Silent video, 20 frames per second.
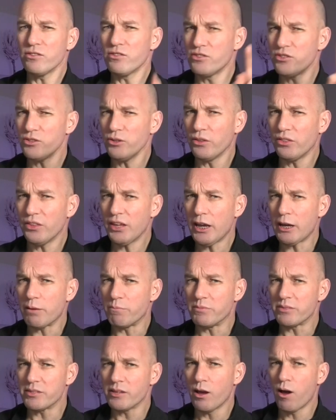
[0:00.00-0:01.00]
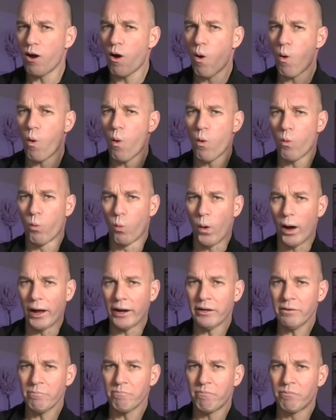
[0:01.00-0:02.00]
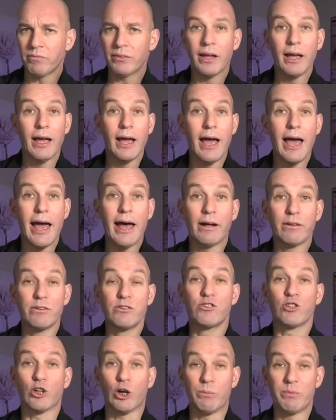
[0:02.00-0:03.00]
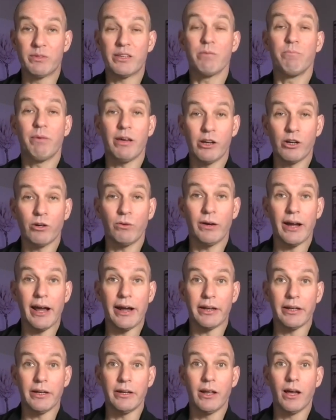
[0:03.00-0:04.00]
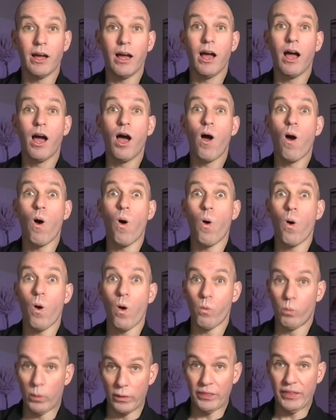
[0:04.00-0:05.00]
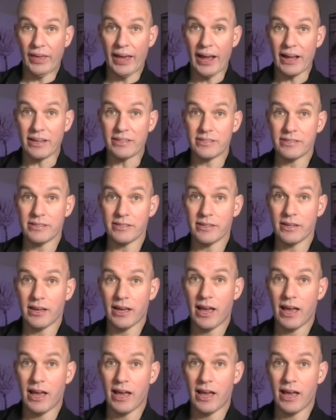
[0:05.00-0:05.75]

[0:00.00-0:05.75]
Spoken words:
two themes. One, how jobs can be created with gas.